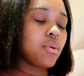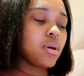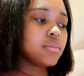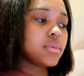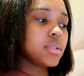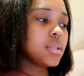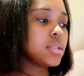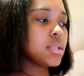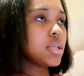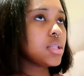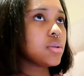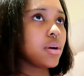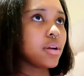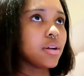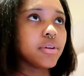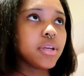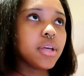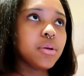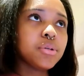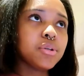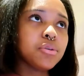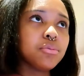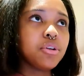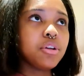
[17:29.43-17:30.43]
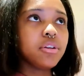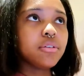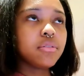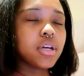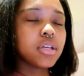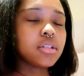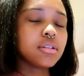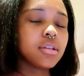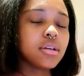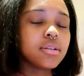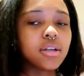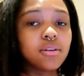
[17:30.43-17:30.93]
Welcome to the C-Squad, over here we do beauty,
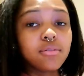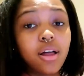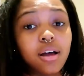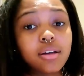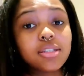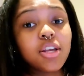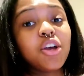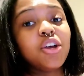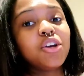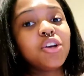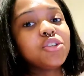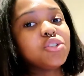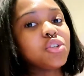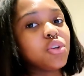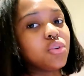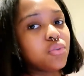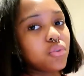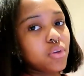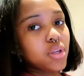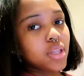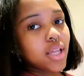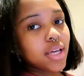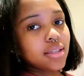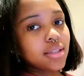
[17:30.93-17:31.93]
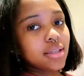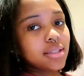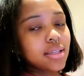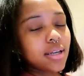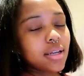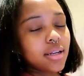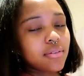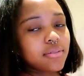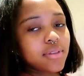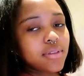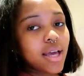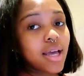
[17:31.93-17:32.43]
fashion, lifestyle vlogs. So if you like the
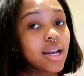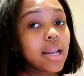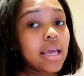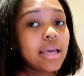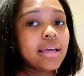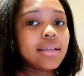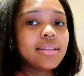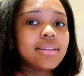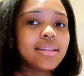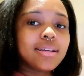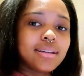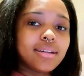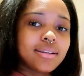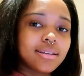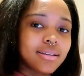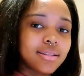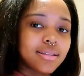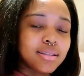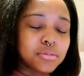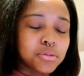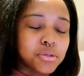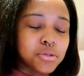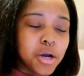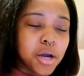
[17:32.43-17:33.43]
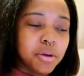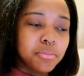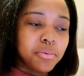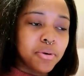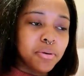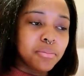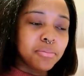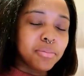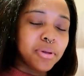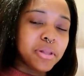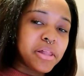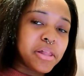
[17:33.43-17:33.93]
sound of that, then hit the subscribe
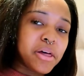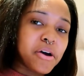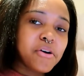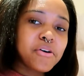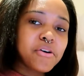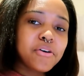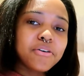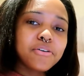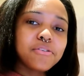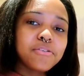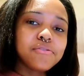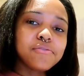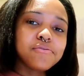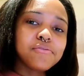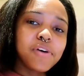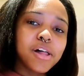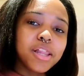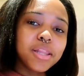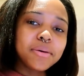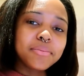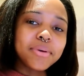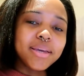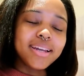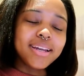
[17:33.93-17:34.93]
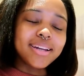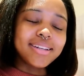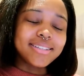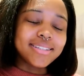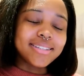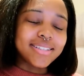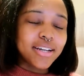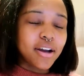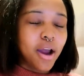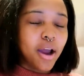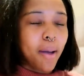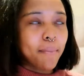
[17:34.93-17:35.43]
button below, follow me on
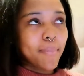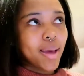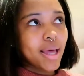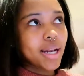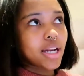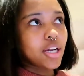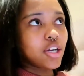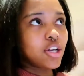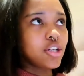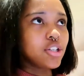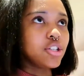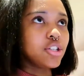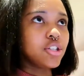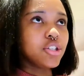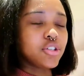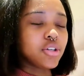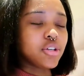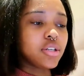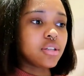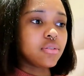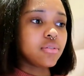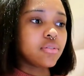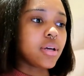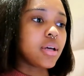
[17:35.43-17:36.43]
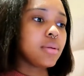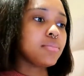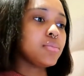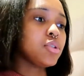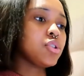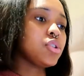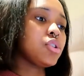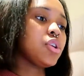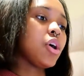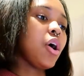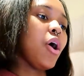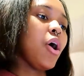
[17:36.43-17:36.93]
Instagram, and join the fam.
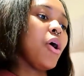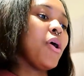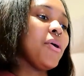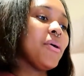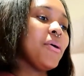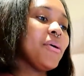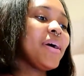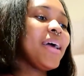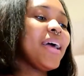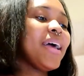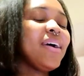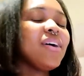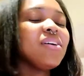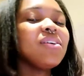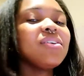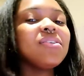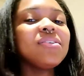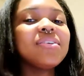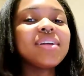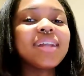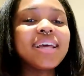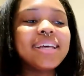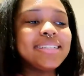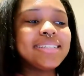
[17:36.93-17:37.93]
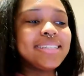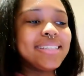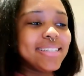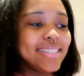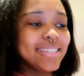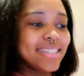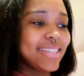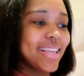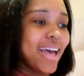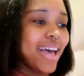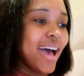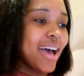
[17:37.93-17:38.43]
So when I
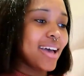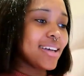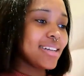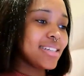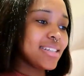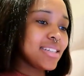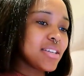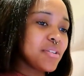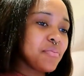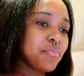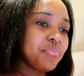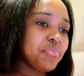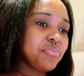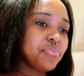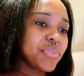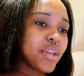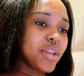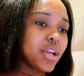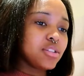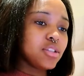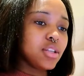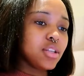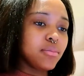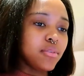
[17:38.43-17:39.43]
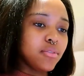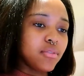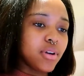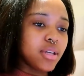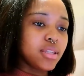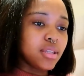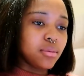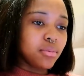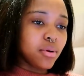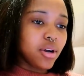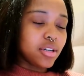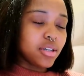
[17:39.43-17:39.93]
do that, so let me
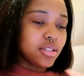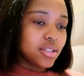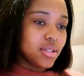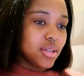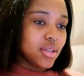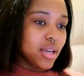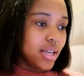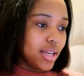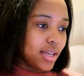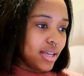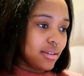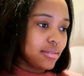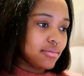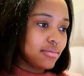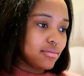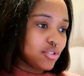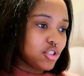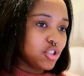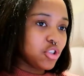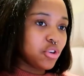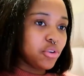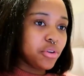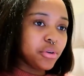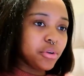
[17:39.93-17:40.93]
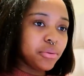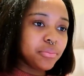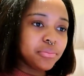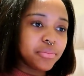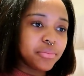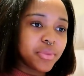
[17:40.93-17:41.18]
find the part so I can show you.